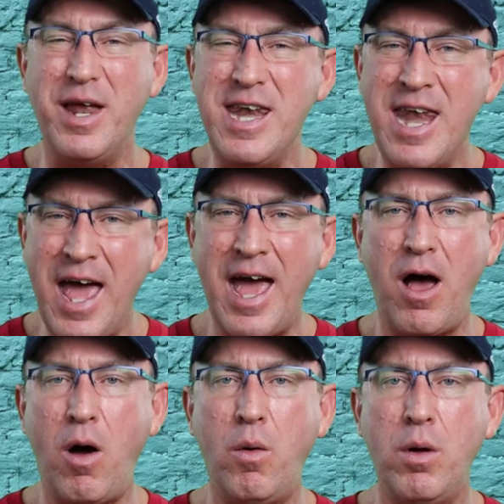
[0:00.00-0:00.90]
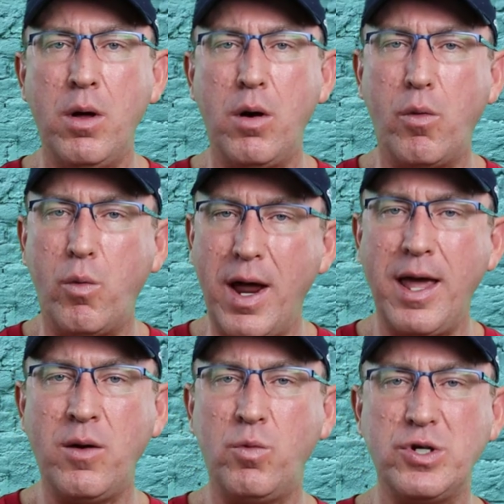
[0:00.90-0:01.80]
But now,
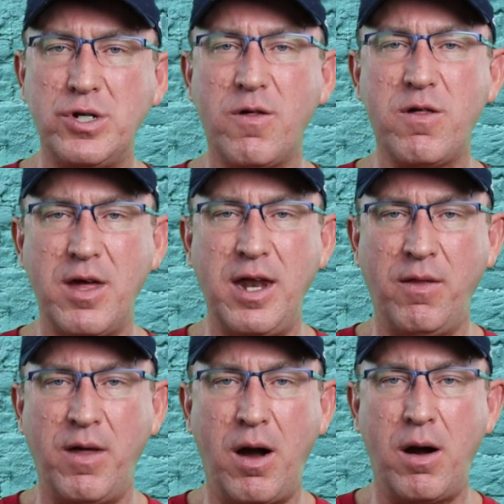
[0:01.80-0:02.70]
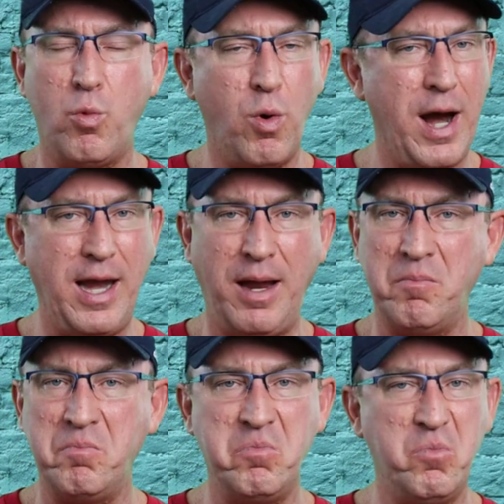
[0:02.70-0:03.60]
Reagan was just sitting there
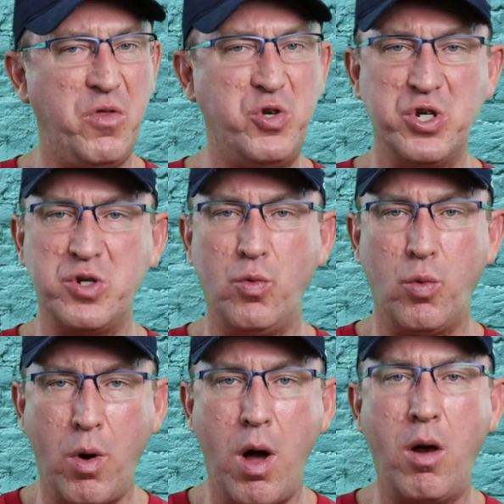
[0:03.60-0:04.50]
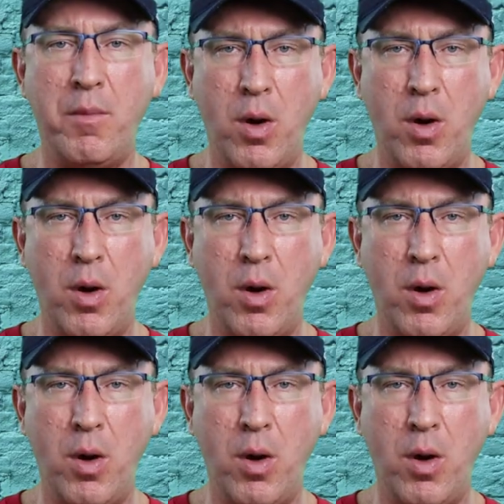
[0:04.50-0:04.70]
writing with just raw